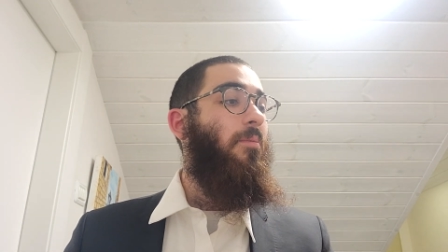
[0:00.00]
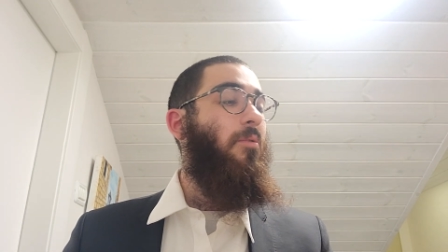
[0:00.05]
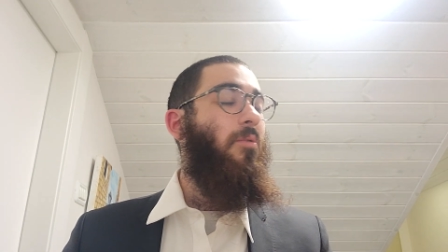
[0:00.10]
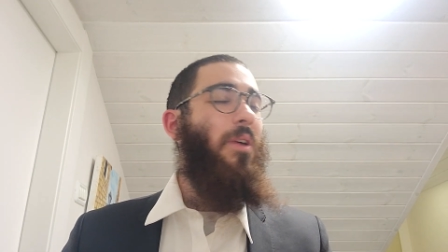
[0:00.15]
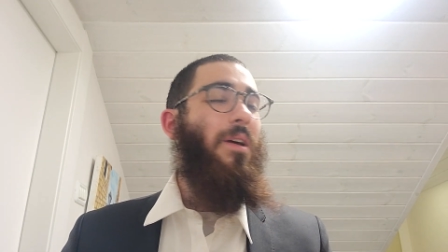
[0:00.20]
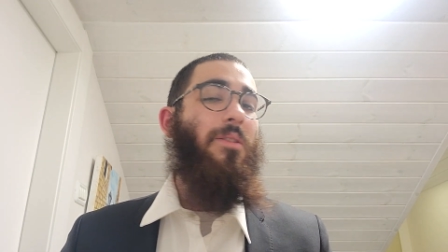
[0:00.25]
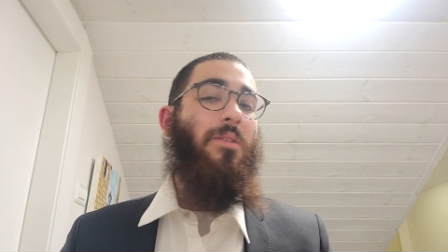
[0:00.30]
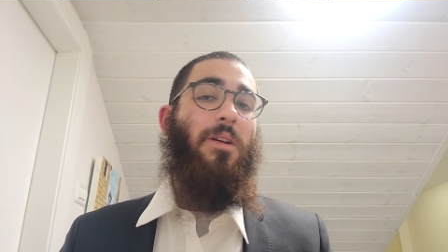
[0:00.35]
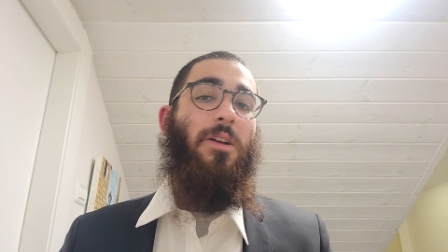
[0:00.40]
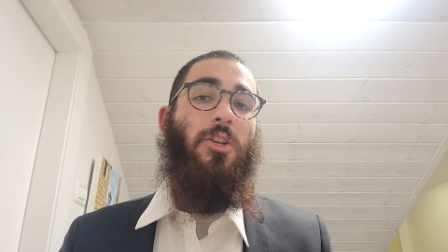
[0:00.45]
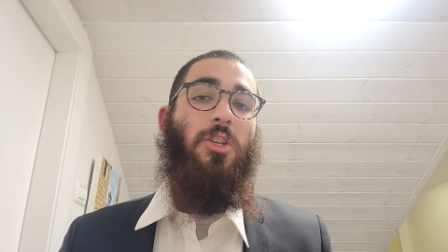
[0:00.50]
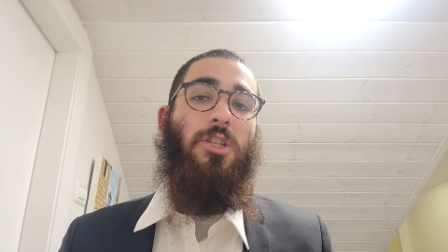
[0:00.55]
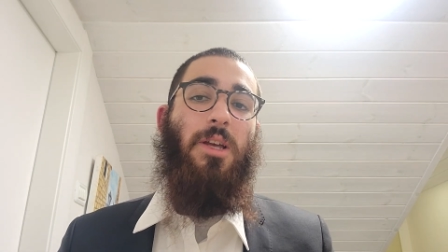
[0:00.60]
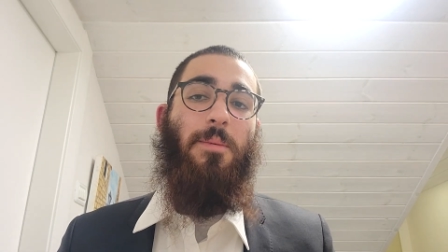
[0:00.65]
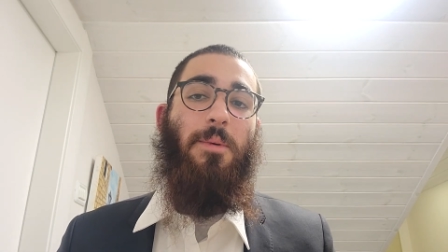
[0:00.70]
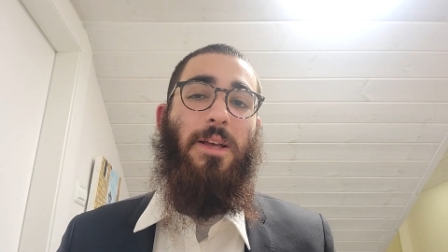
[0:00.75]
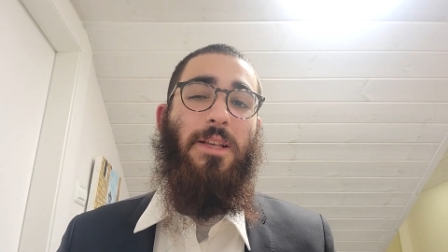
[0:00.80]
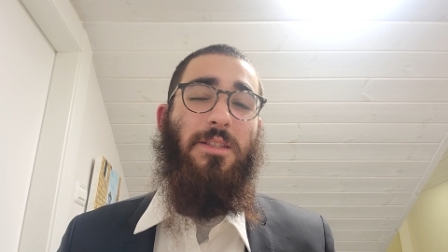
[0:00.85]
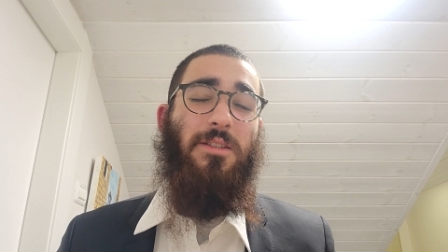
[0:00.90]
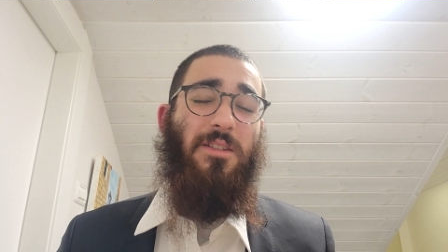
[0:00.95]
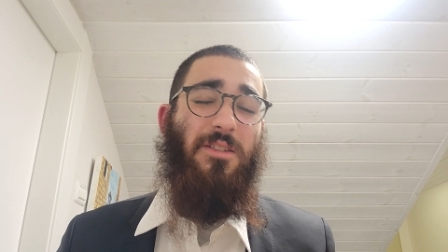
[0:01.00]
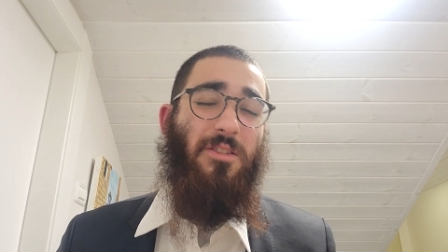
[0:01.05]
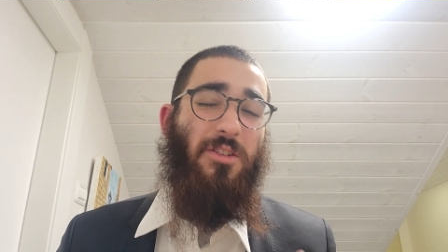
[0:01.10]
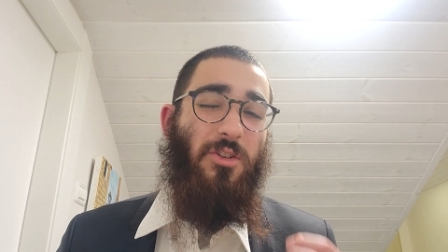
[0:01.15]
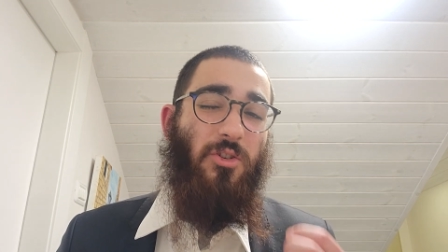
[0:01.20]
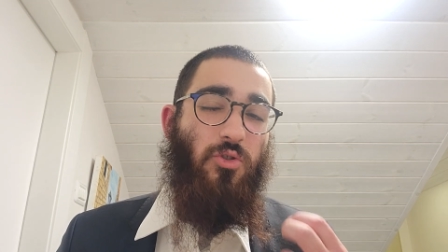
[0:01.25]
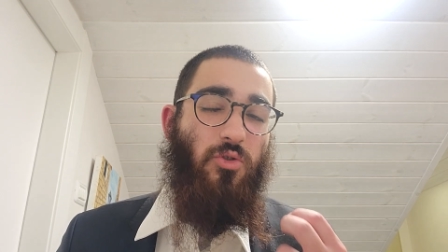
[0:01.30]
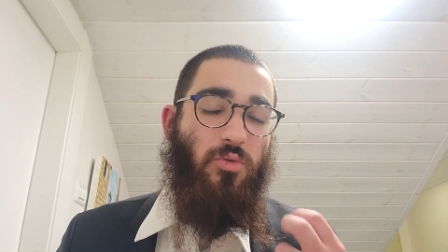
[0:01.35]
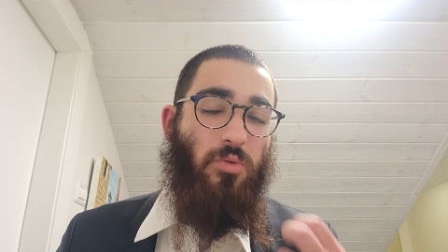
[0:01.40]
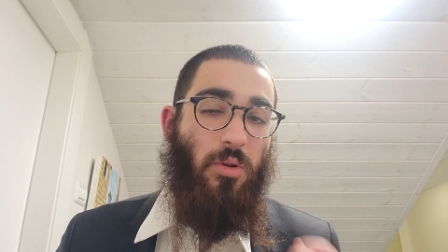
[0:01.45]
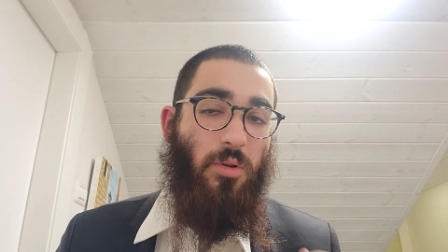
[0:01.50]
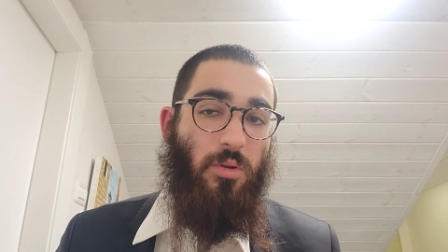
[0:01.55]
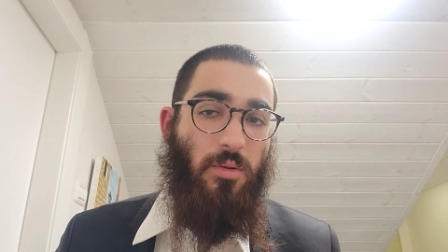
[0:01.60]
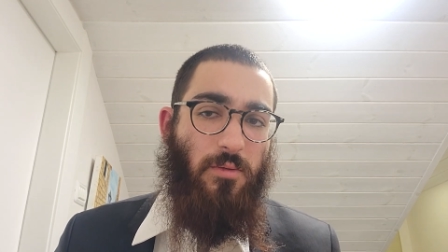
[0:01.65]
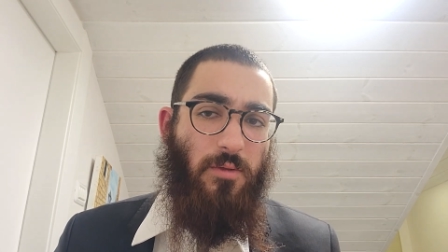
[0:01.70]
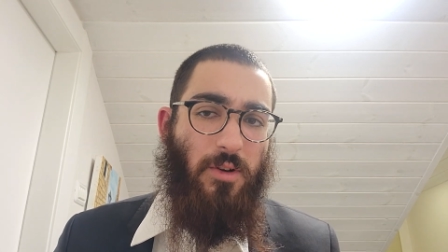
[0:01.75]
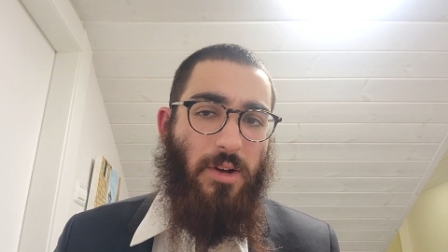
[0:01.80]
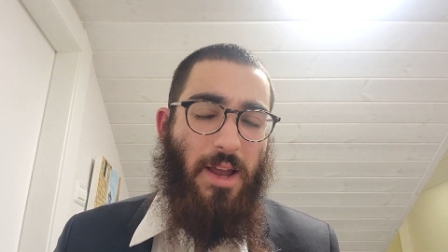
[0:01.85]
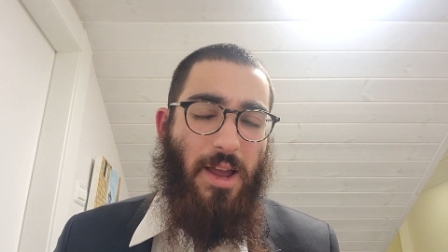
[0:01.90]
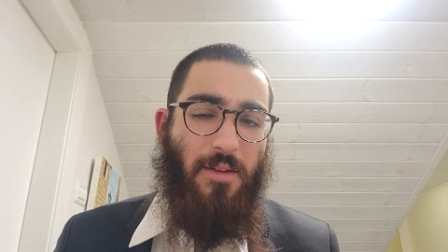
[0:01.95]
but rather Hashem has control
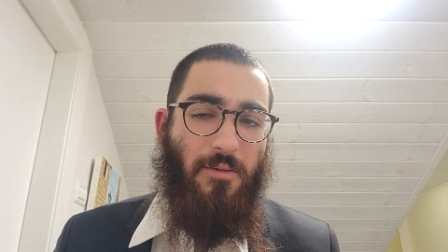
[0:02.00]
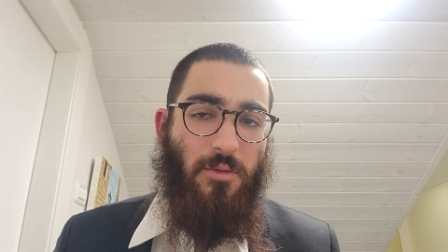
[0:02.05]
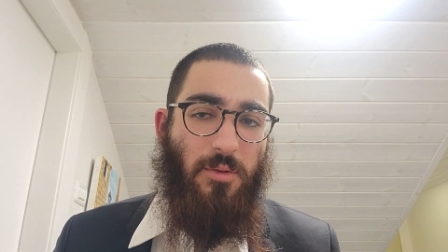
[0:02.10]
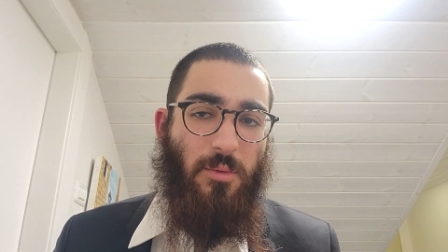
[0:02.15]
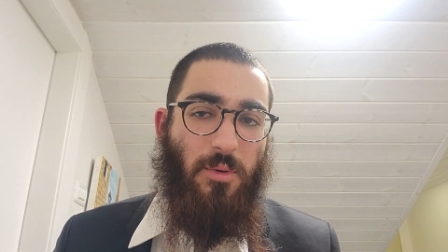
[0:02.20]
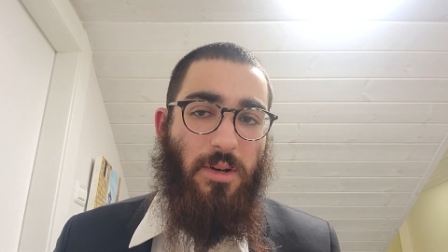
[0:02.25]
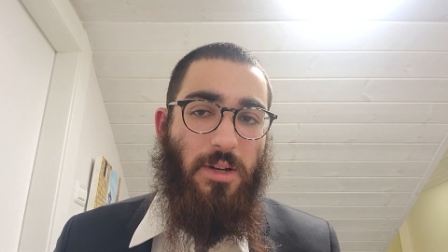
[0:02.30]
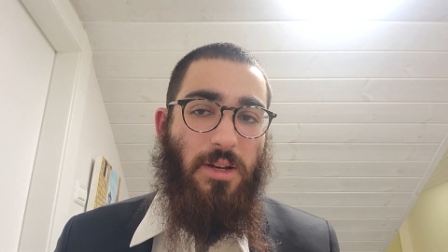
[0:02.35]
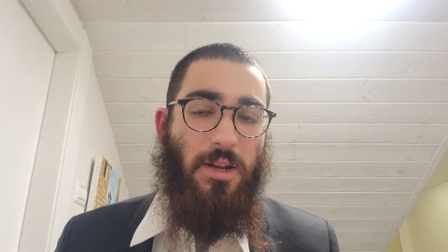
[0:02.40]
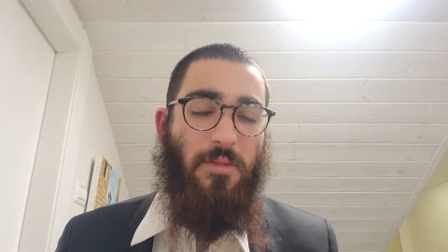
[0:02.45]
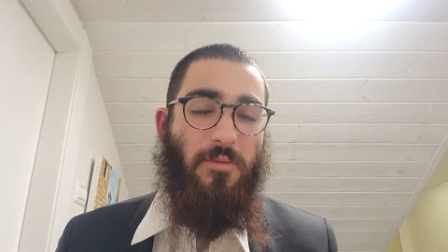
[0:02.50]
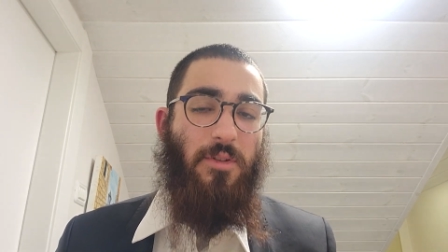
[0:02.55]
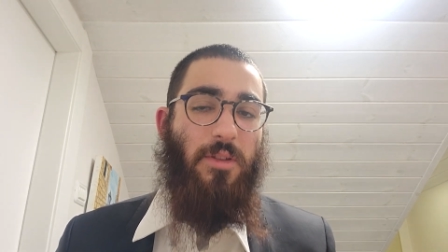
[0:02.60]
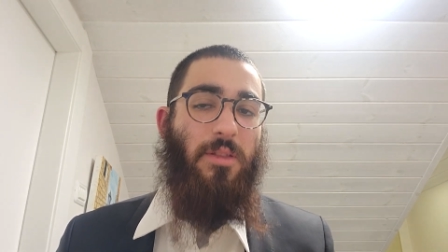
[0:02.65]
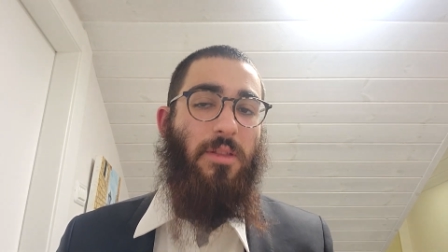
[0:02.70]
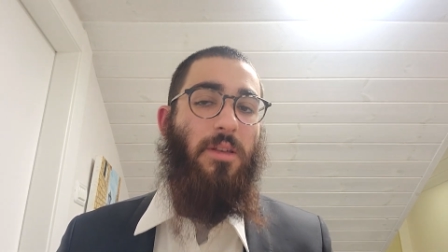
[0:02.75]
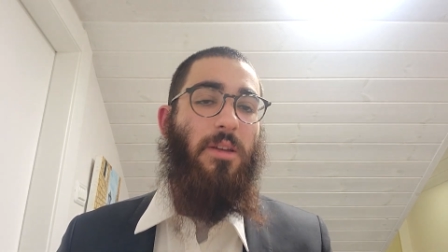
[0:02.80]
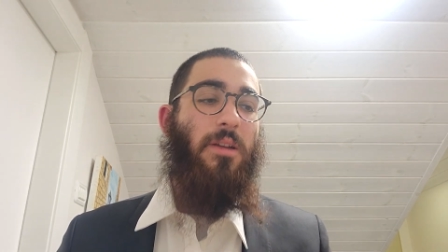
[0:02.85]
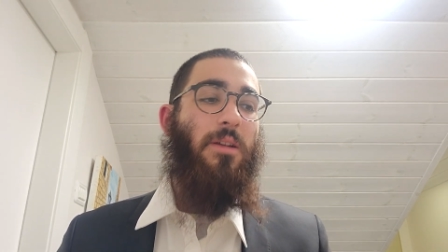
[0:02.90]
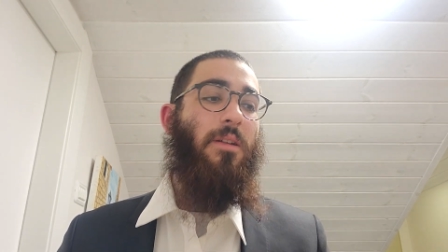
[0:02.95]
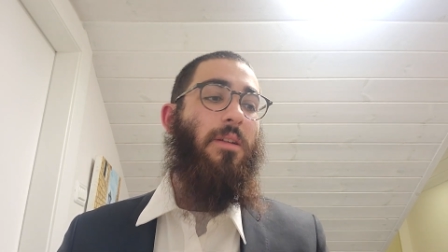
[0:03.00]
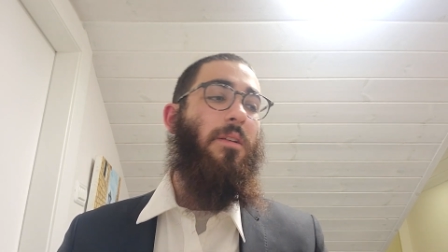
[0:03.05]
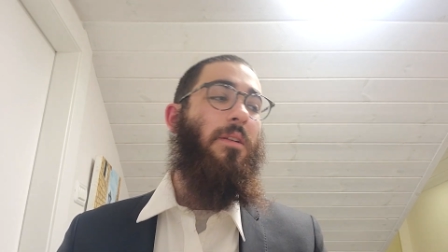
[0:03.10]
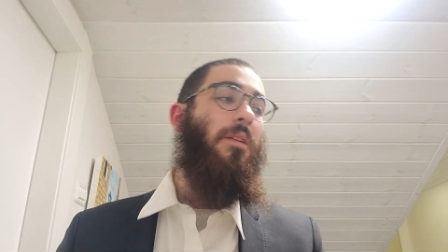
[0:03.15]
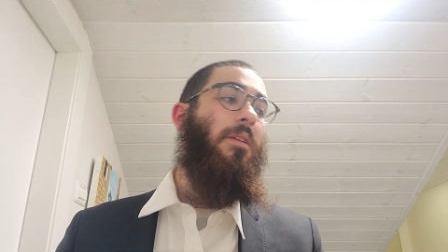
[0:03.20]
over everyone and everything.